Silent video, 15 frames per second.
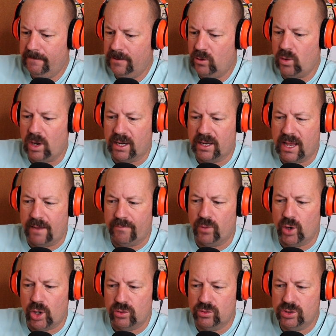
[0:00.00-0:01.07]

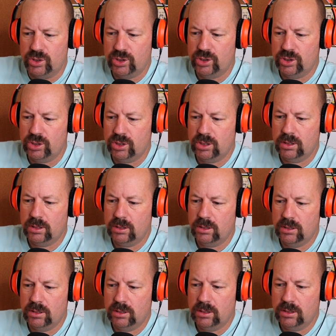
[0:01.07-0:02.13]

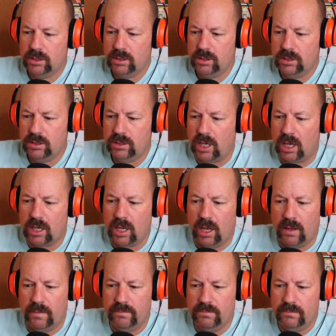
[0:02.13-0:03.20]

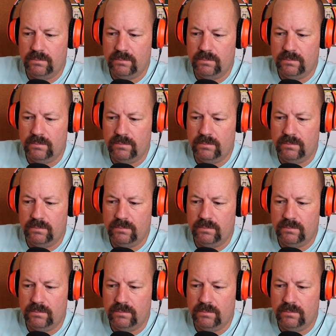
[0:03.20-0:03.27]
TheQuadCamBros.com.